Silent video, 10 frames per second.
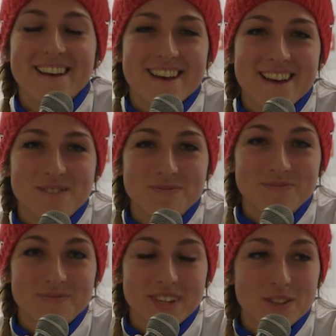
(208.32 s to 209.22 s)

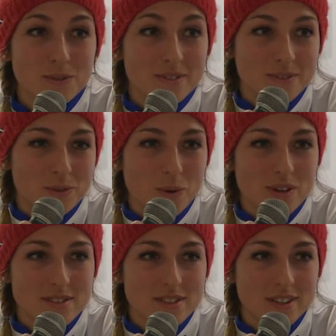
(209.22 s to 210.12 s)
it
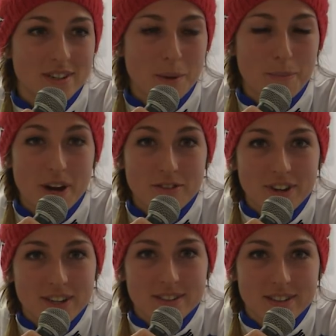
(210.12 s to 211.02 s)
was
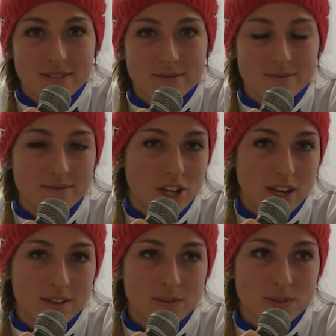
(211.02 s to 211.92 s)
perfect.
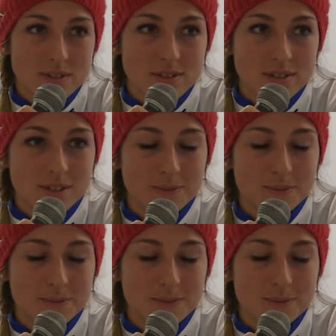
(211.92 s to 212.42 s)
It was